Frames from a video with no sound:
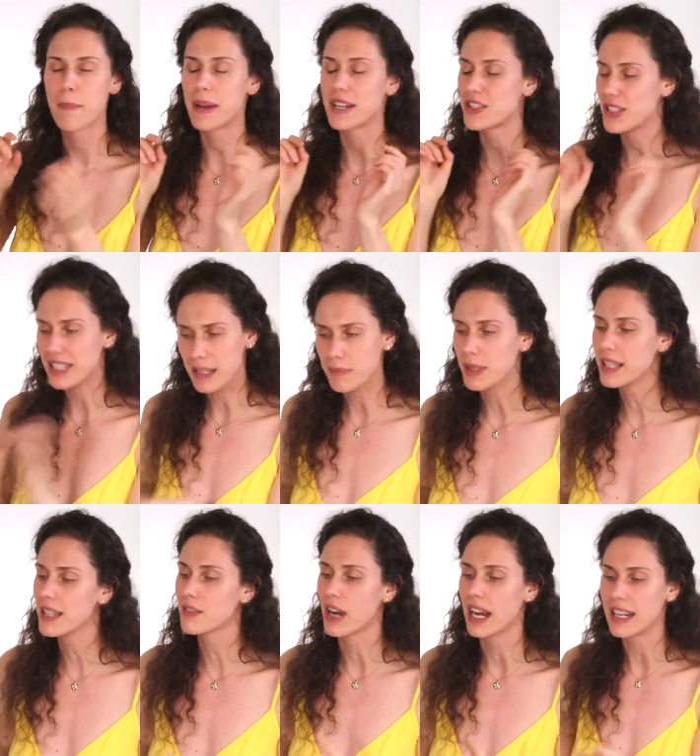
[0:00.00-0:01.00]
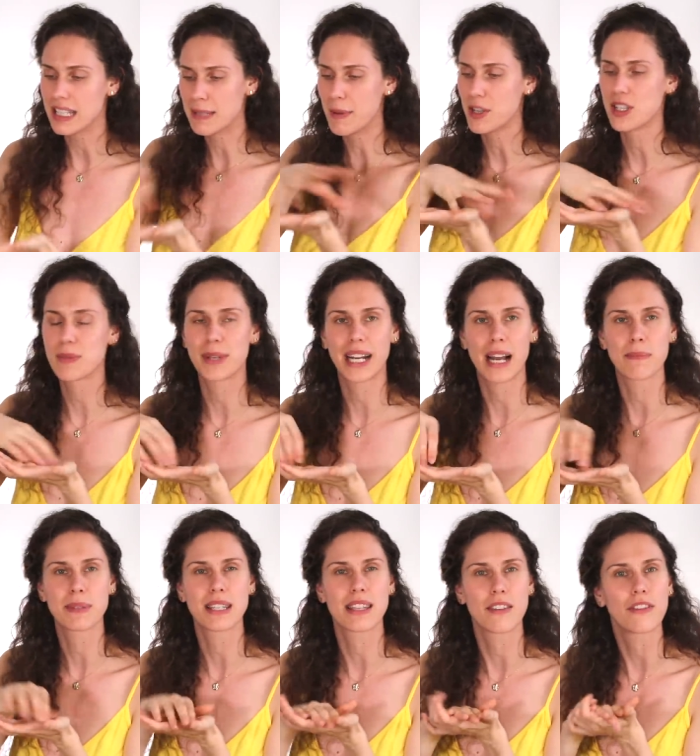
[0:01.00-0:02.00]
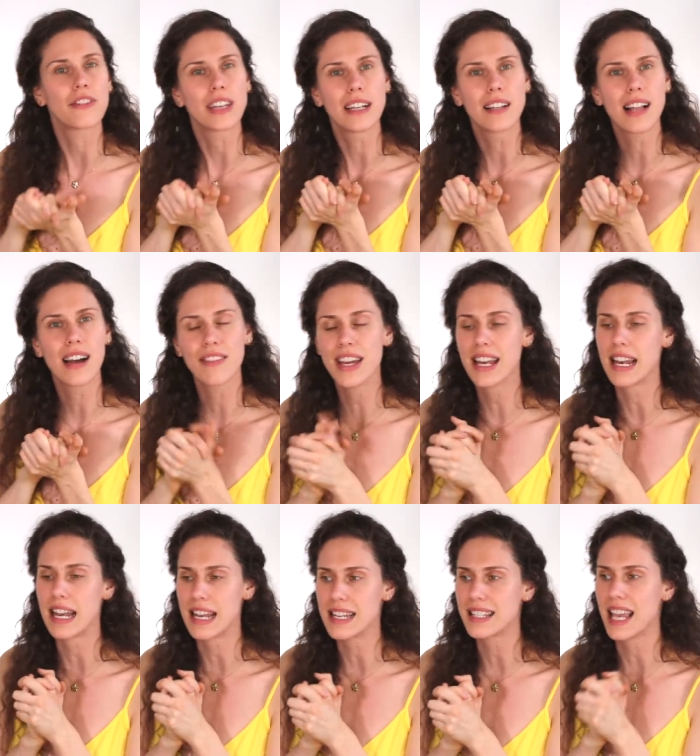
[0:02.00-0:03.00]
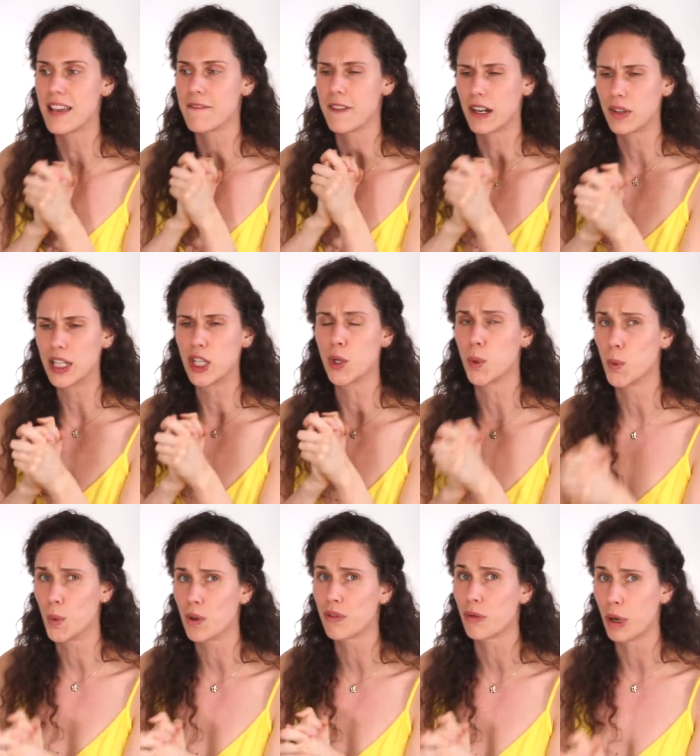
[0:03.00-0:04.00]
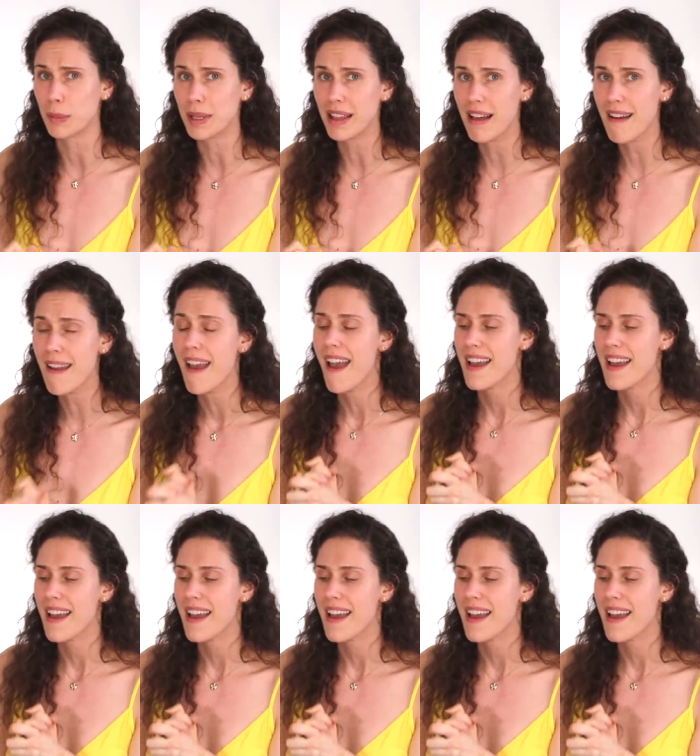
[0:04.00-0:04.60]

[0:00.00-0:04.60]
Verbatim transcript: But she's completely right, especially when it comes to the feel of it. It is a very cool formula.